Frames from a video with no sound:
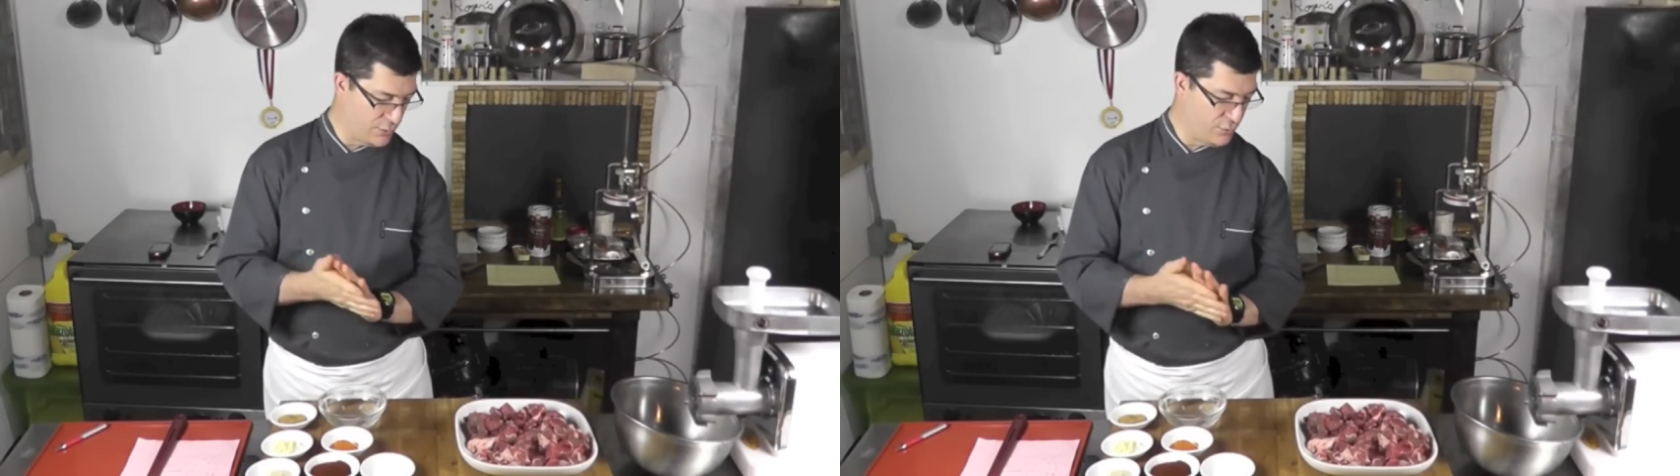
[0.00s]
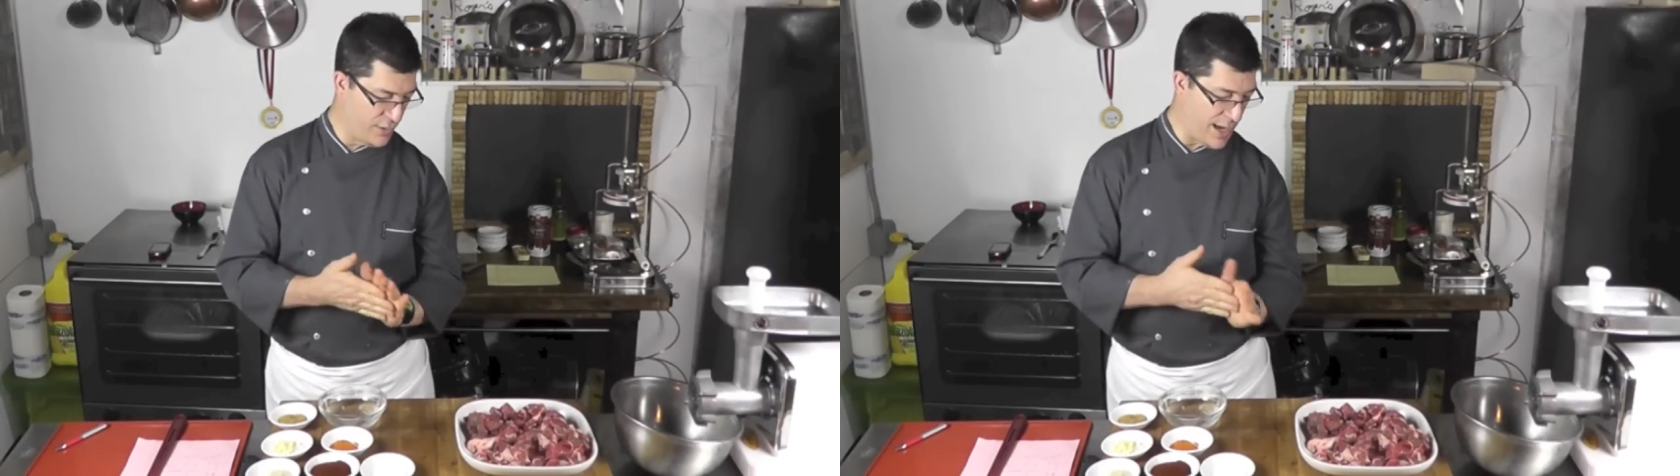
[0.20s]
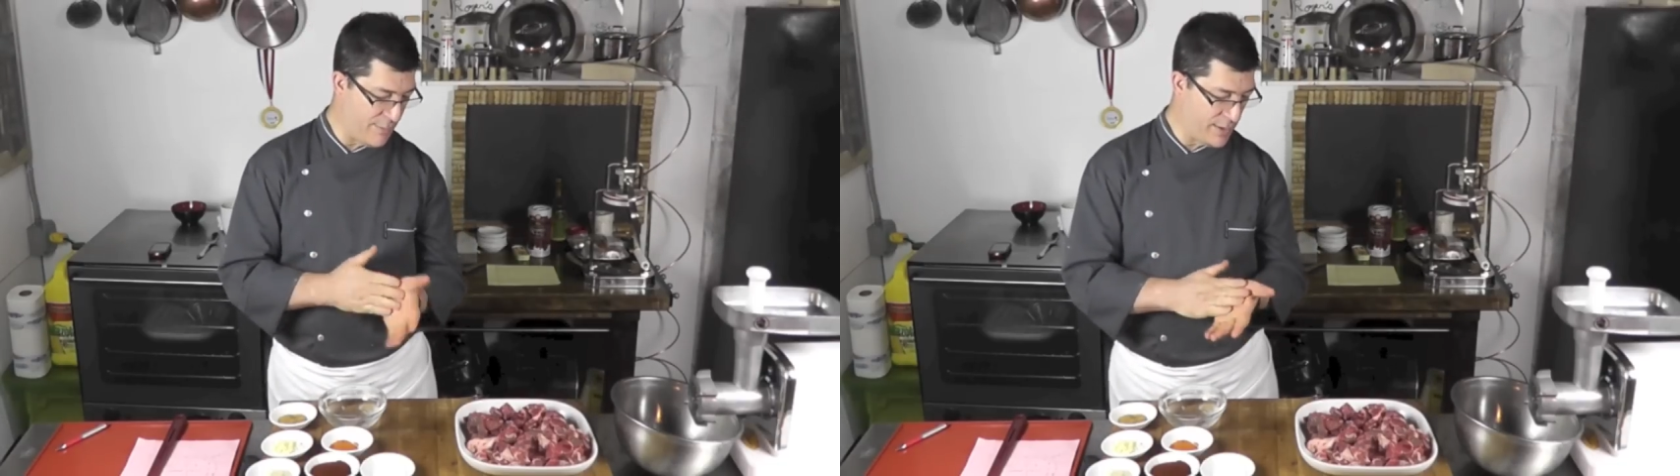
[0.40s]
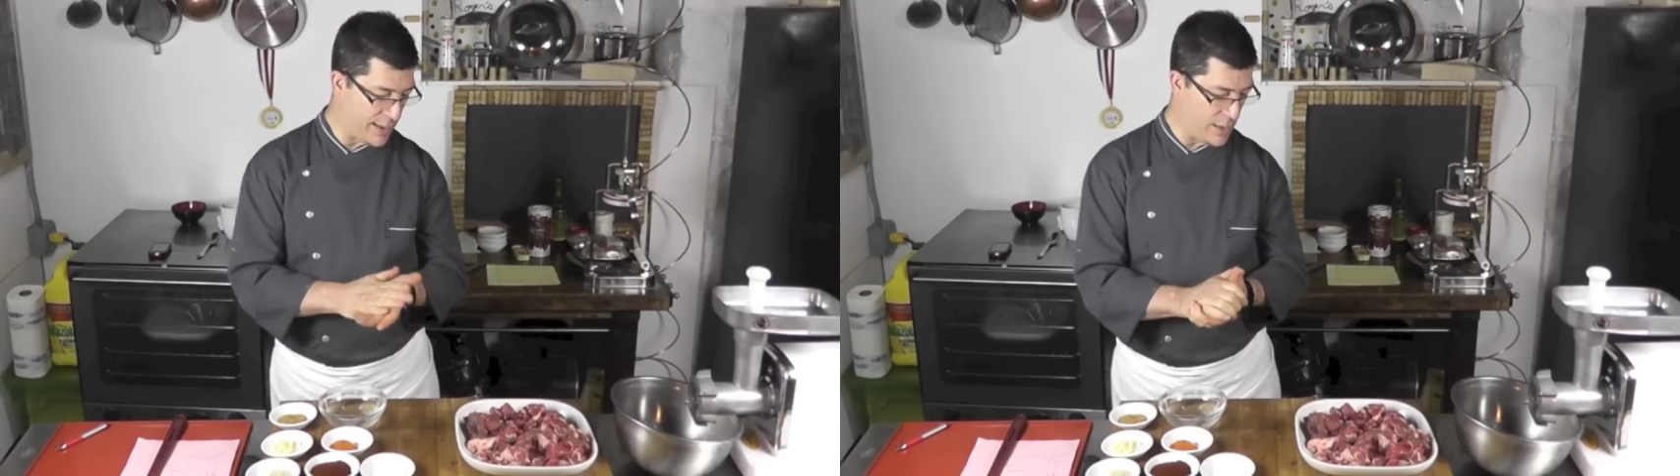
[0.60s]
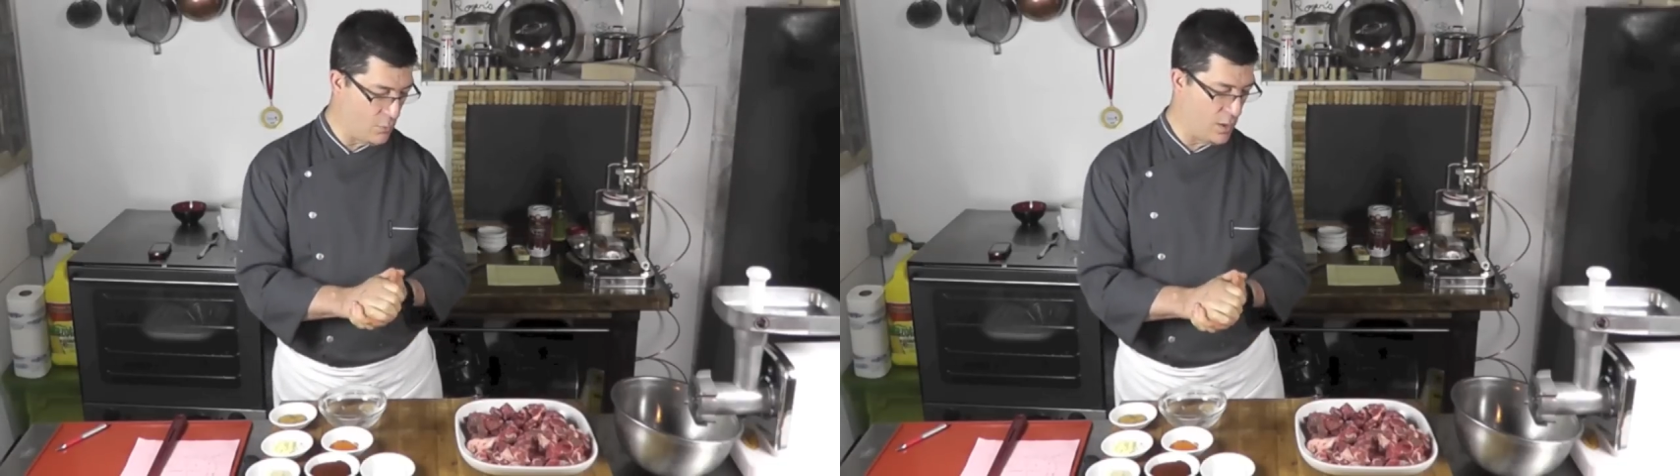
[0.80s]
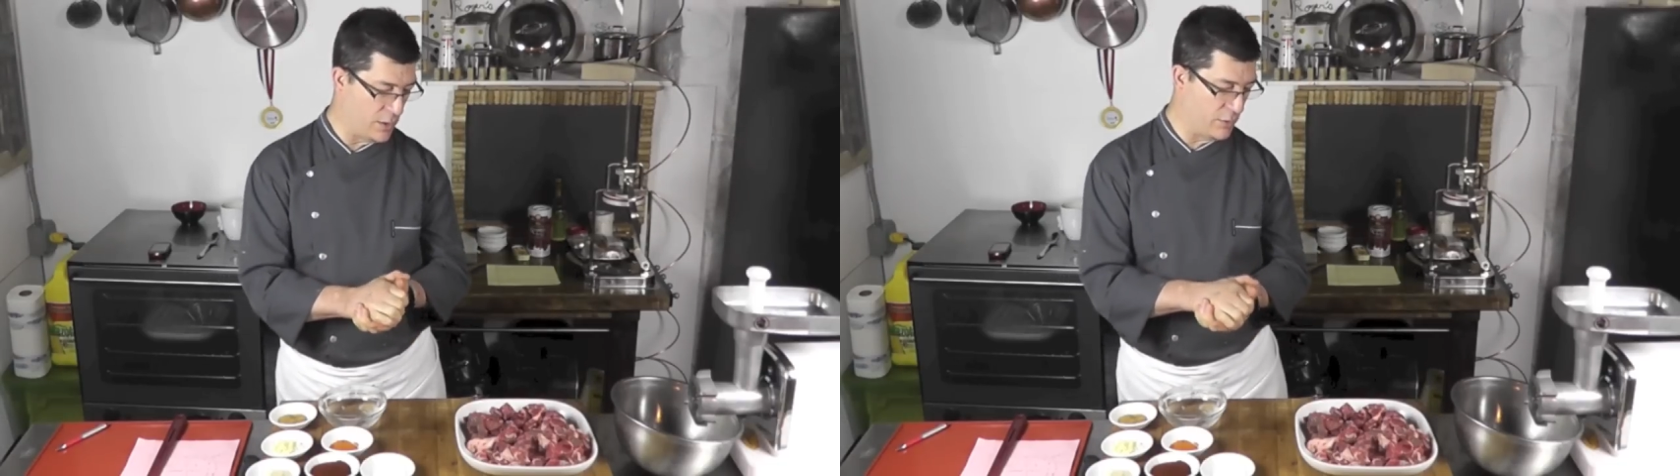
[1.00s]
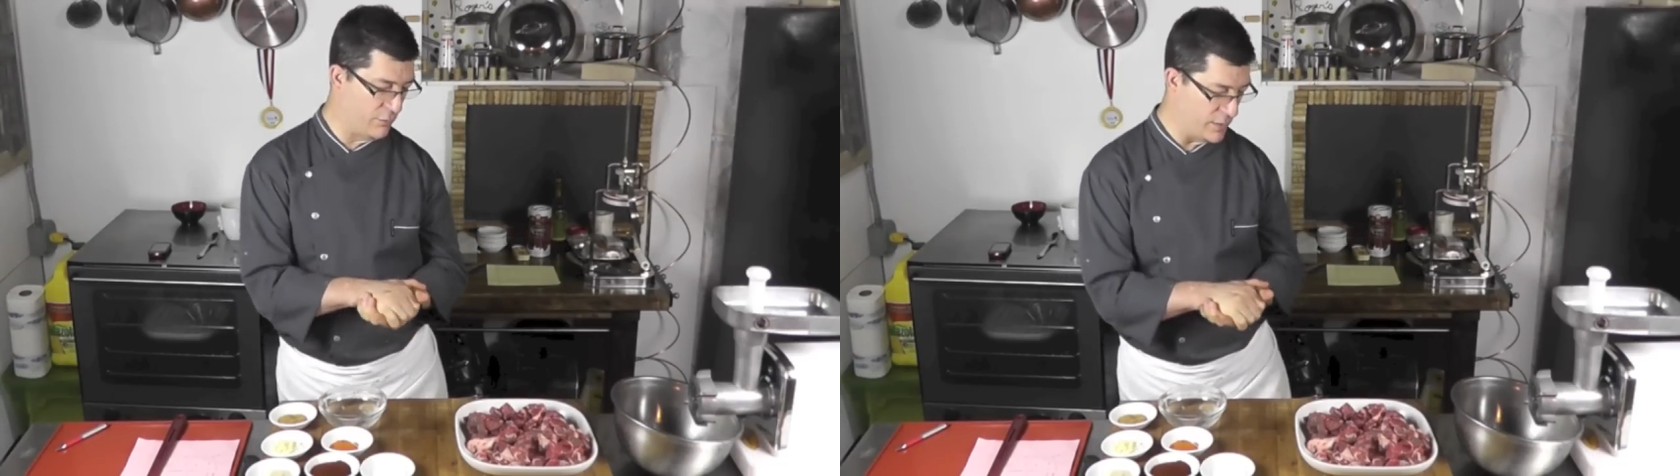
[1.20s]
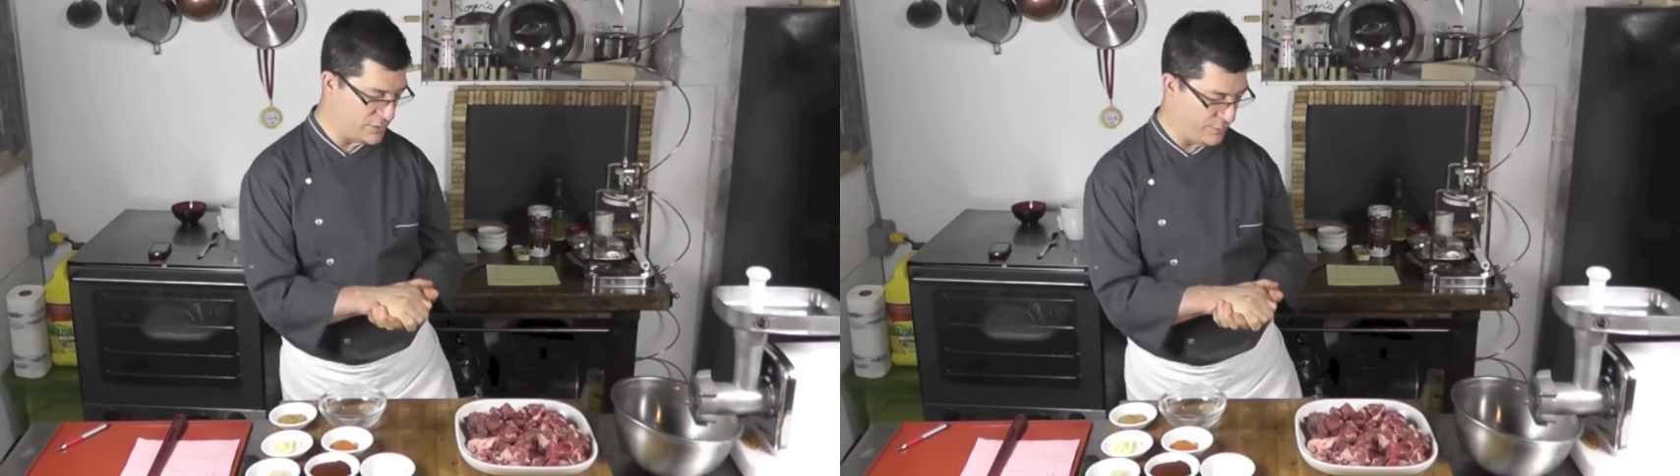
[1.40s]
Today I'm making one of the
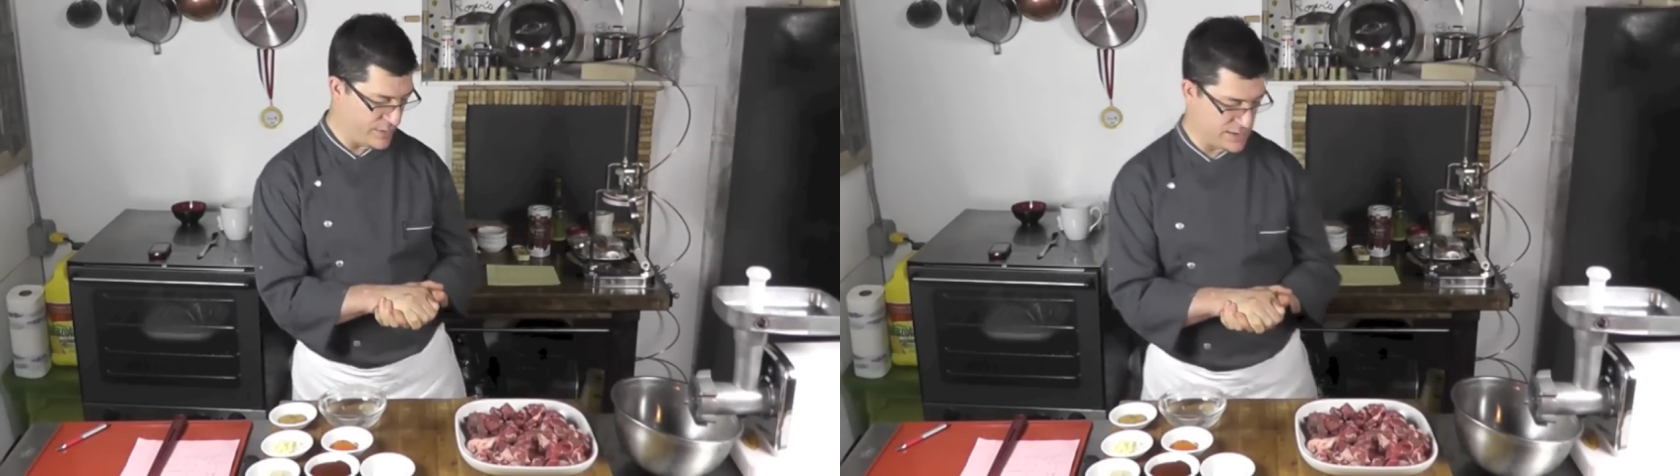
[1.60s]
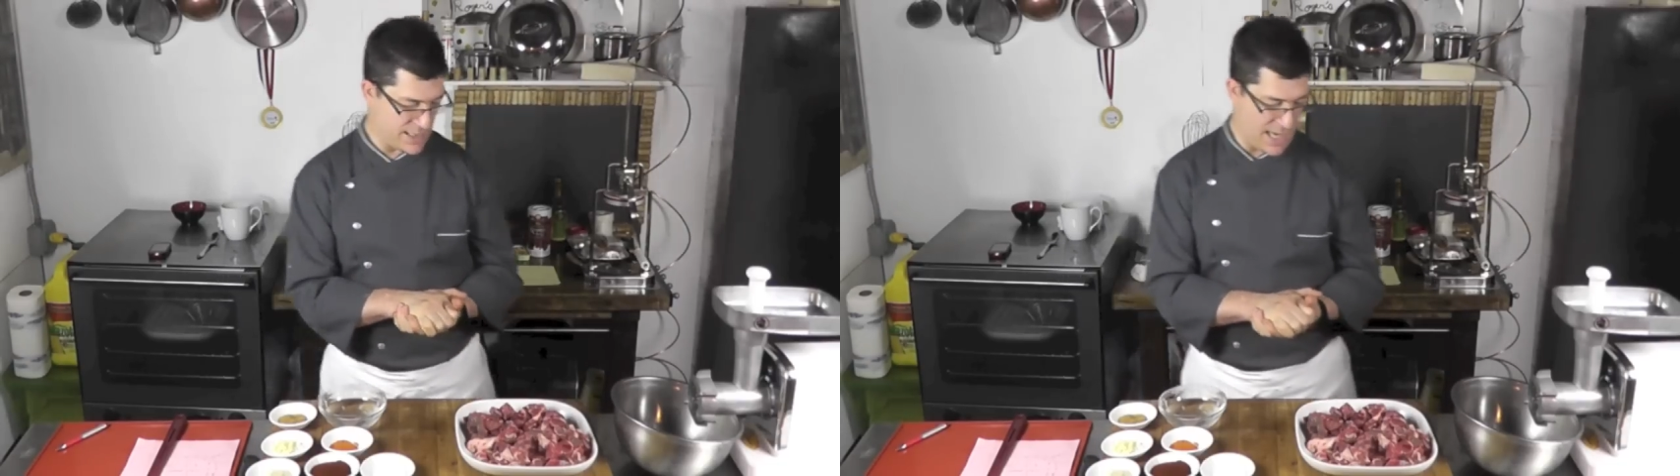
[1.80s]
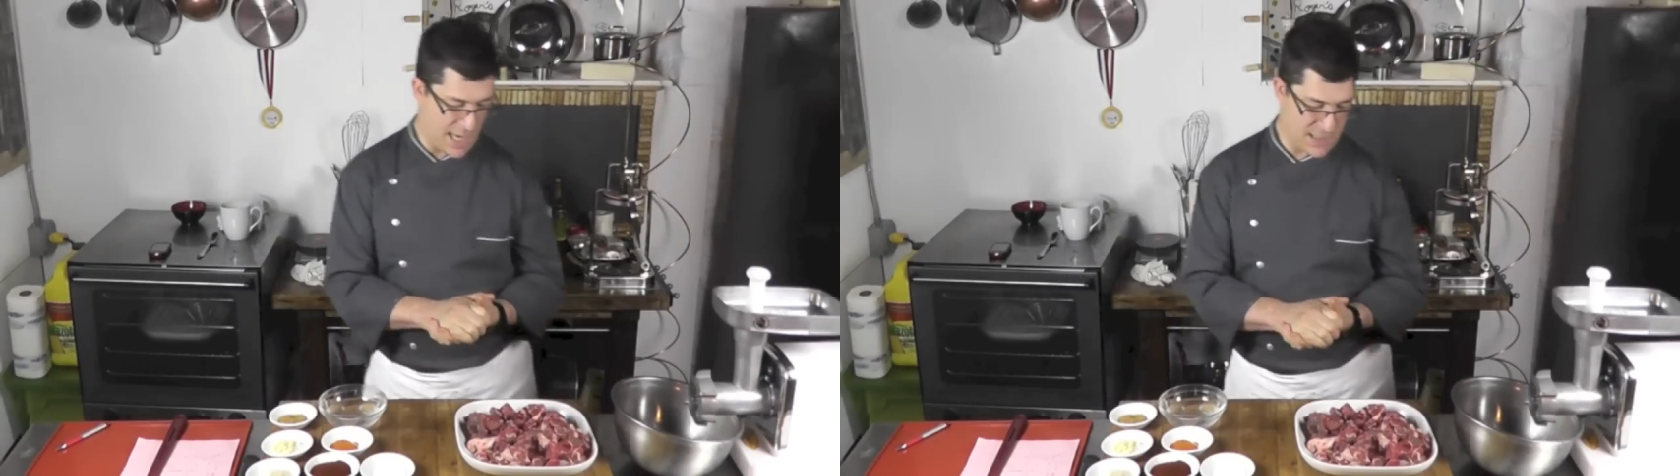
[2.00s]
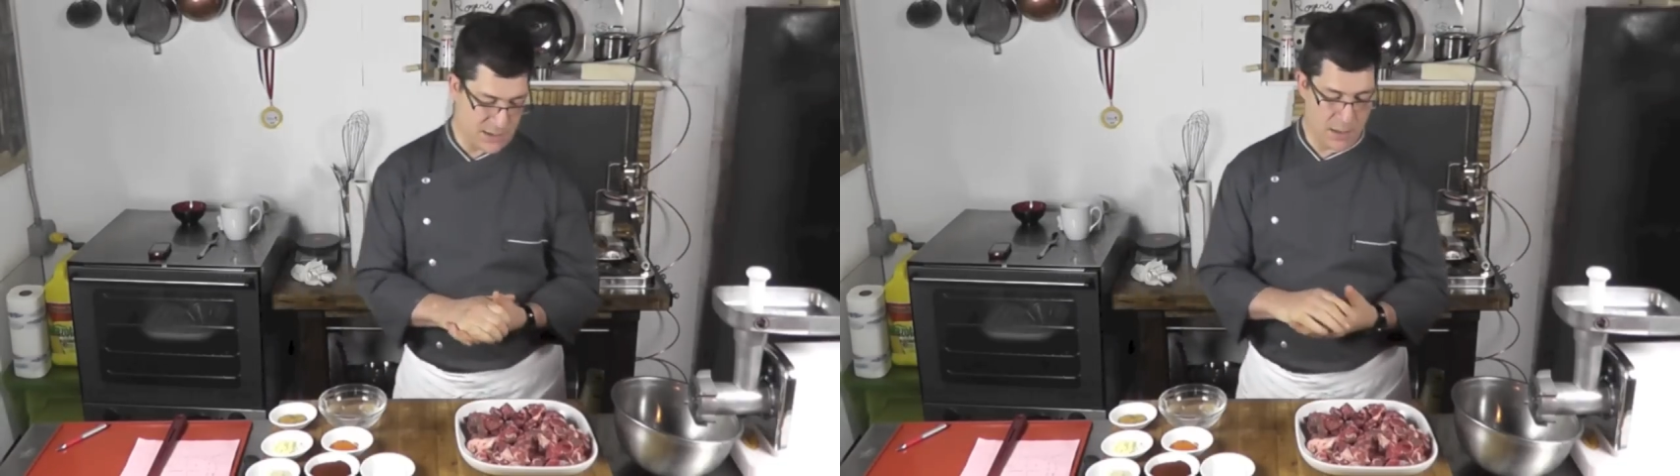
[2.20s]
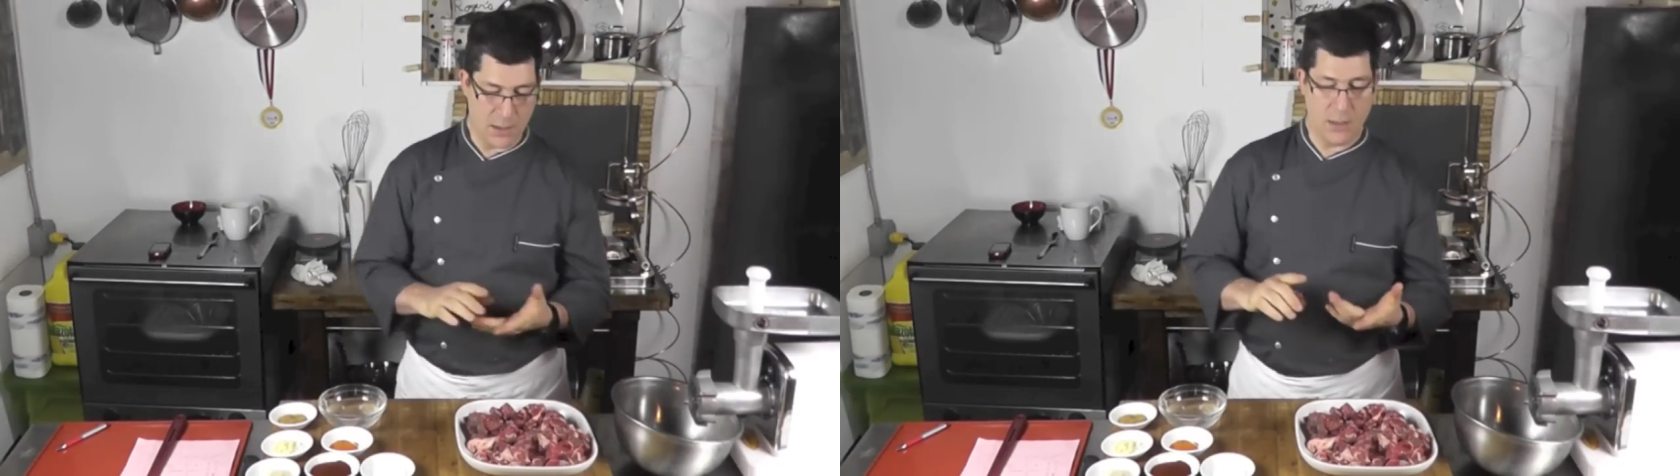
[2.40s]
recipes that has